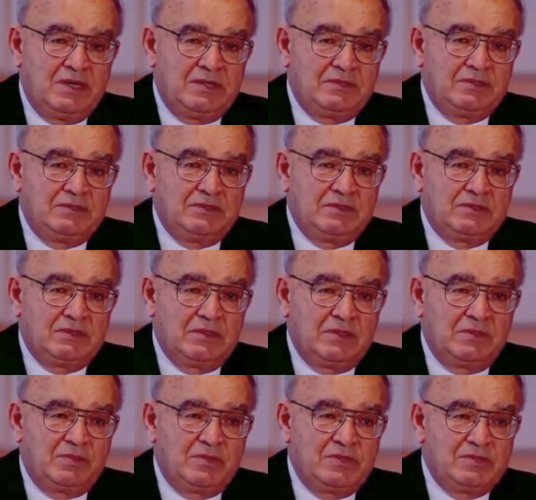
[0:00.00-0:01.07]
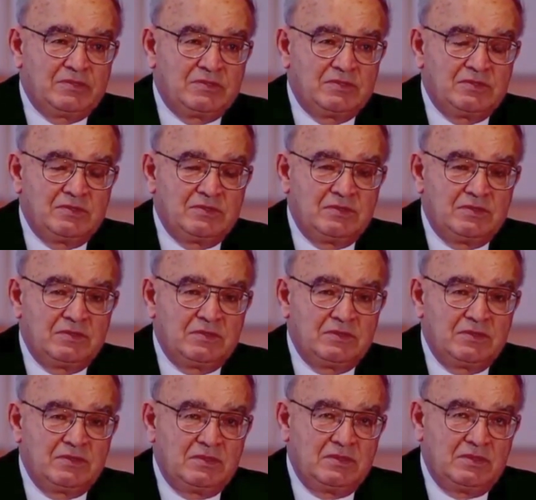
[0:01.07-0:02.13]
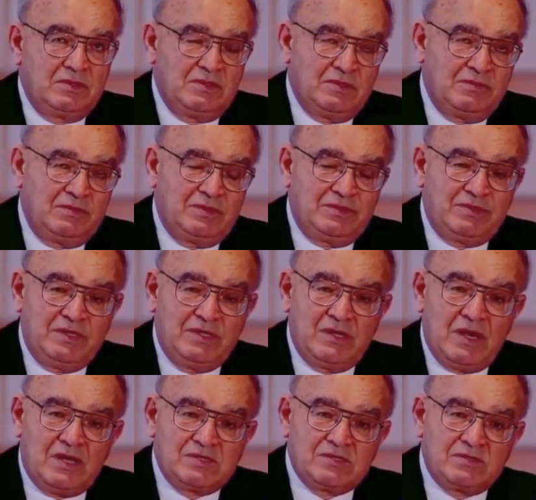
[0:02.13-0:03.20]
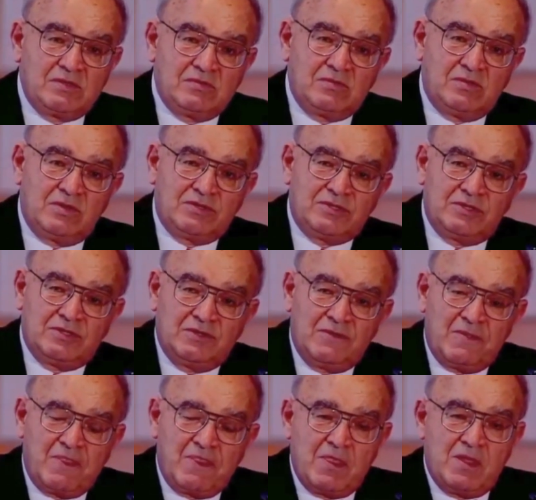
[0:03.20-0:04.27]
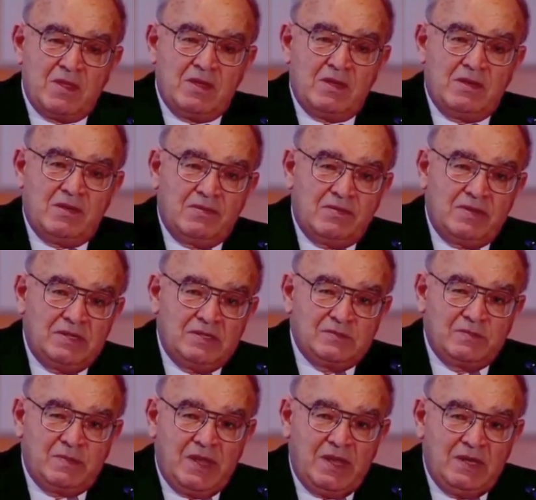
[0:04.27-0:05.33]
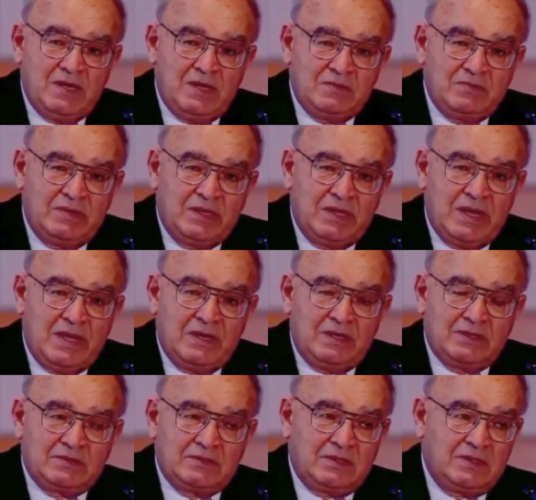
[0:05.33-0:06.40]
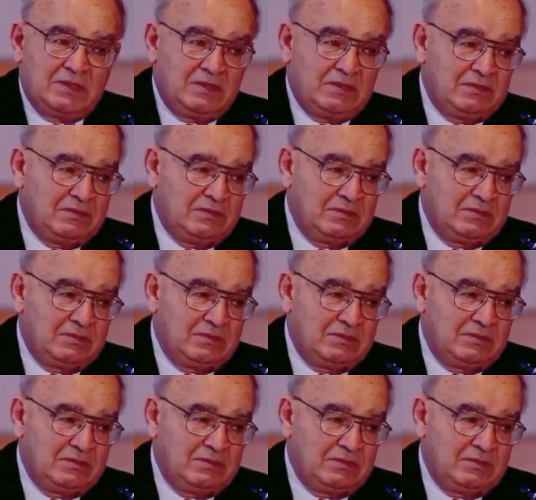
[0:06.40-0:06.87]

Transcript: treated a person with 3 glasses of water when his pain had begun at